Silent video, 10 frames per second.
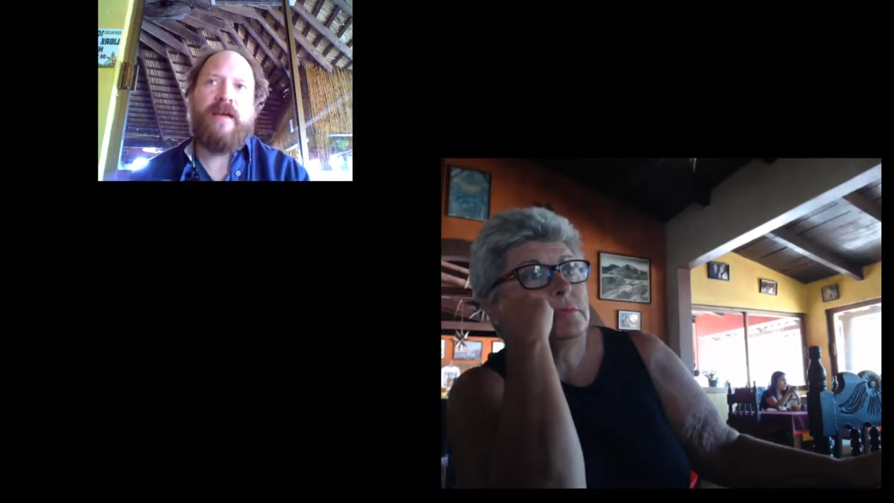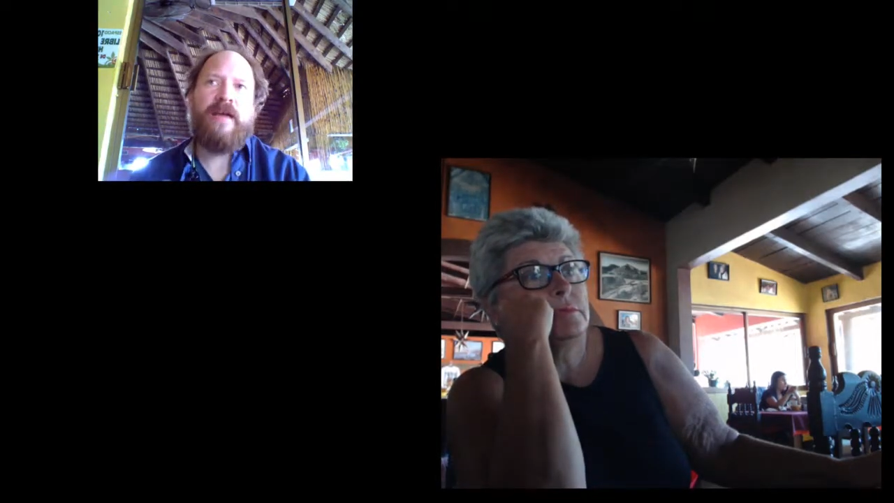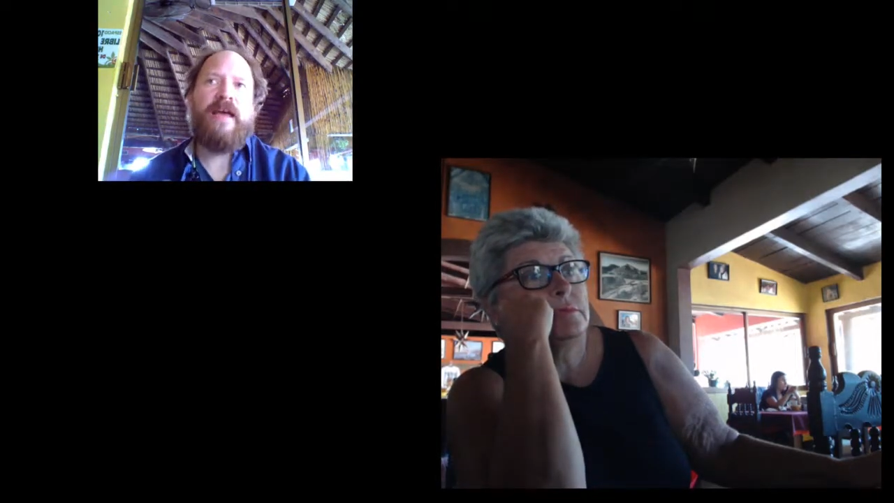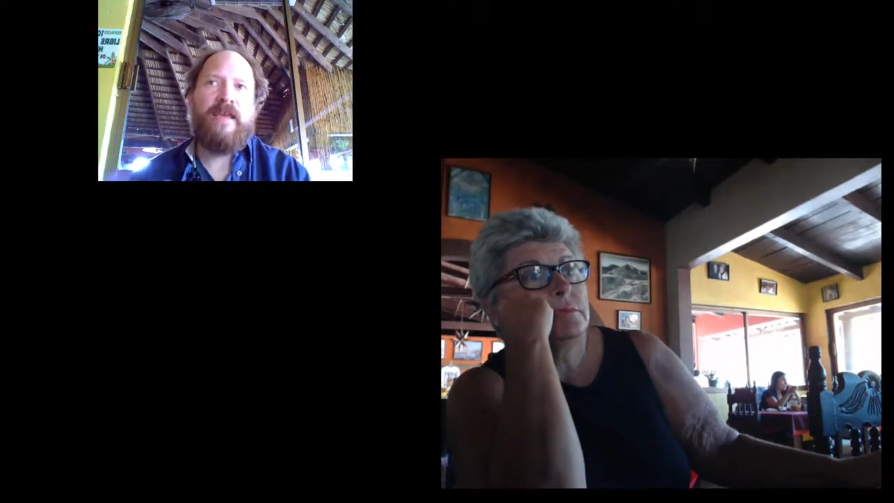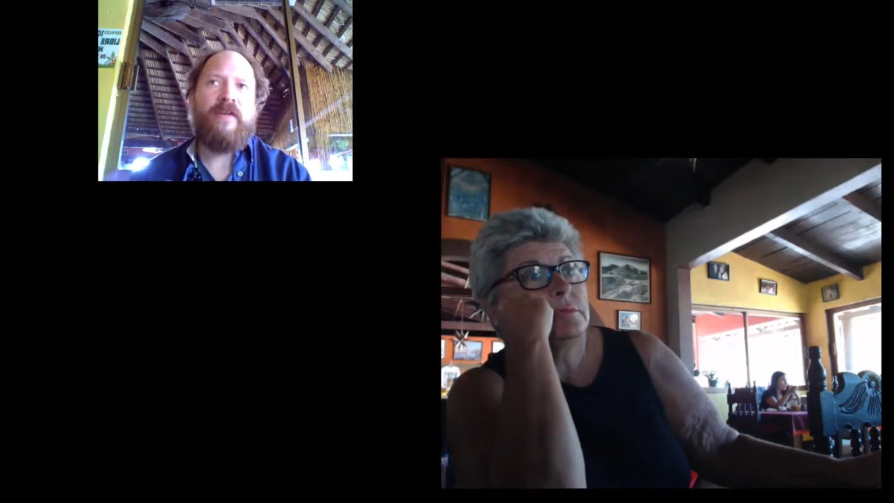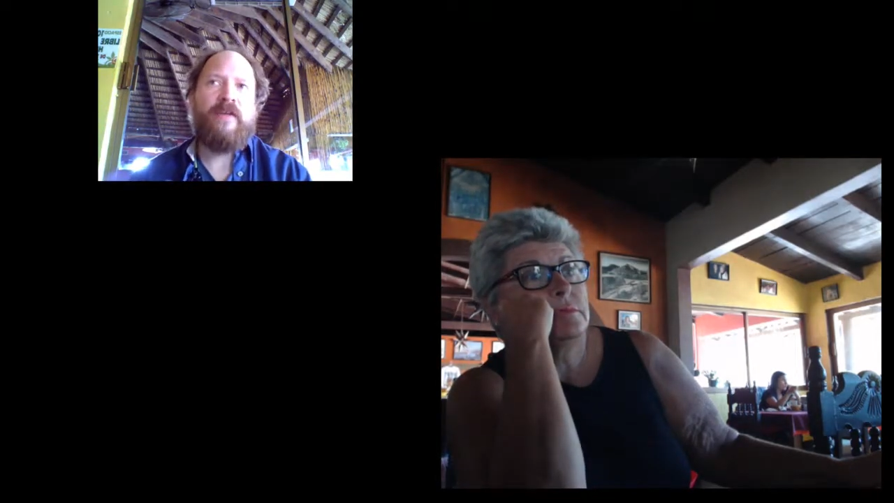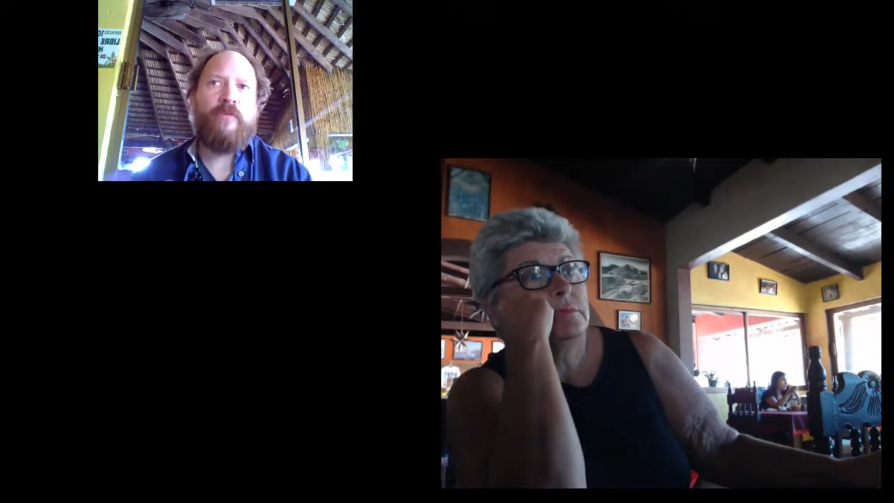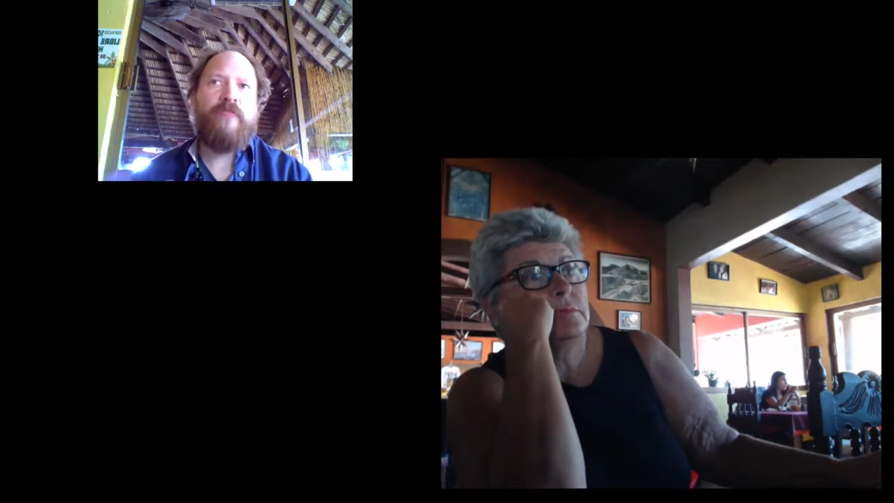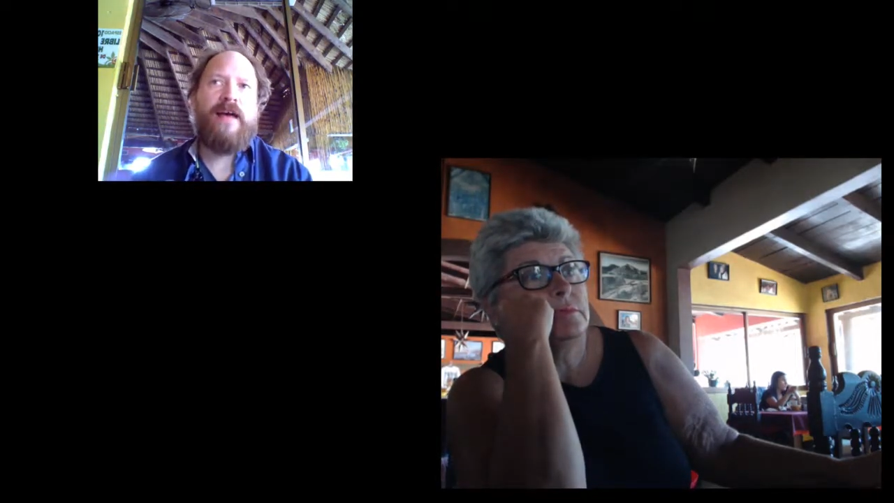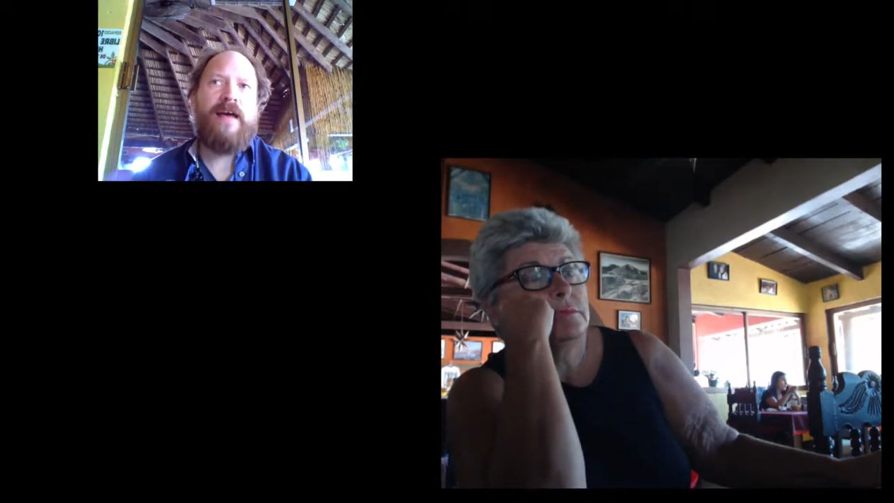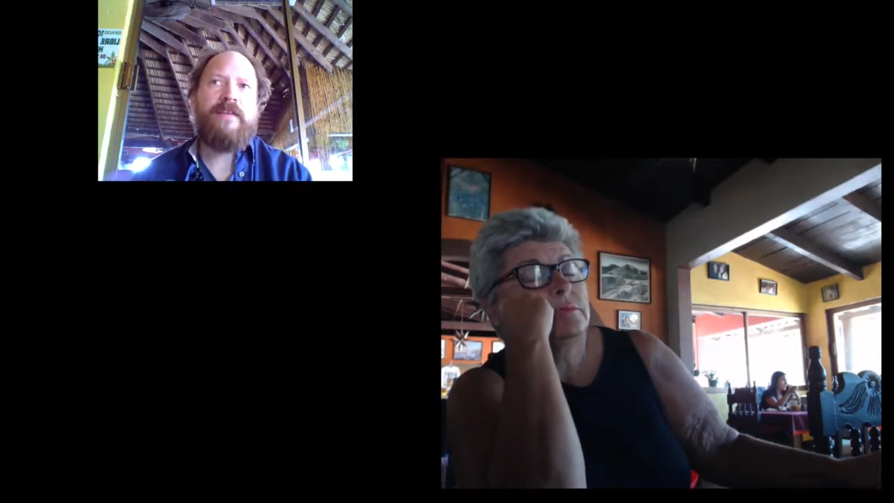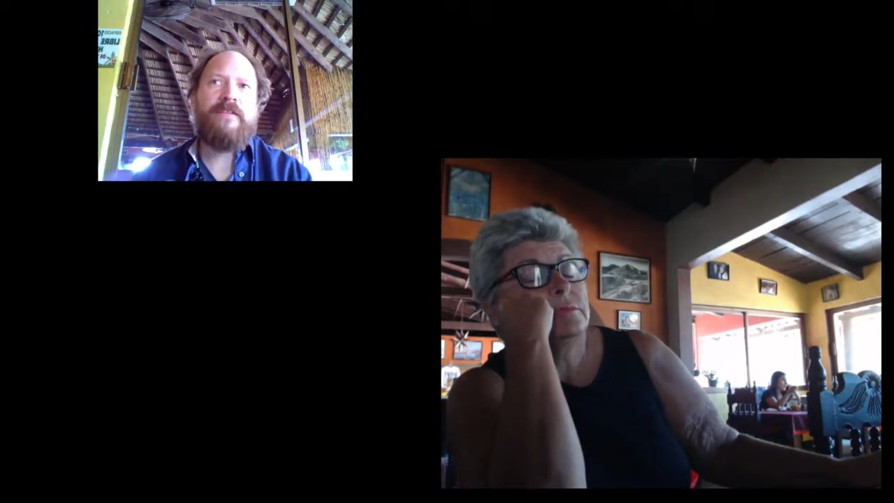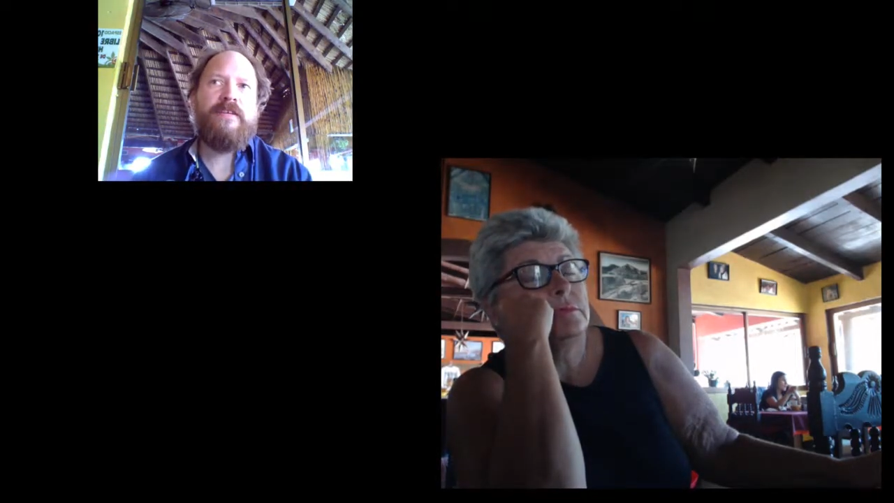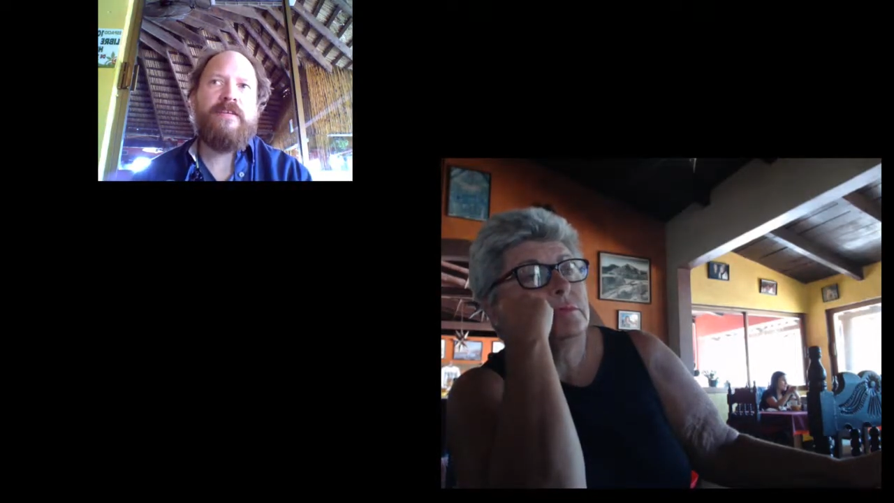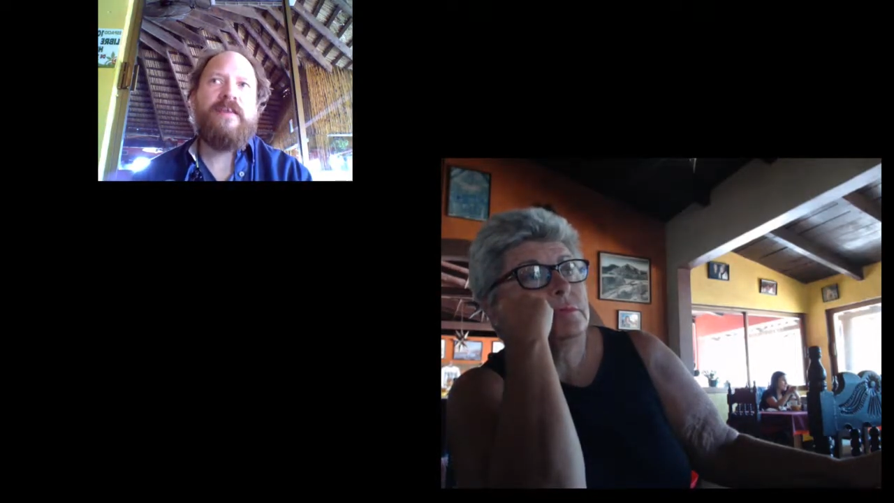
Equifax